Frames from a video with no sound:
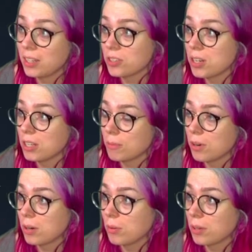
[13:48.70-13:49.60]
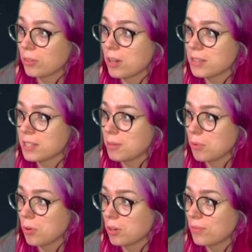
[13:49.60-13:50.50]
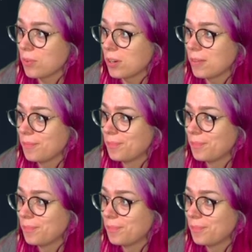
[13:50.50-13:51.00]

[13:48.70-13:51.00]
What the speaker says: chocolate bar worth crossing the border for.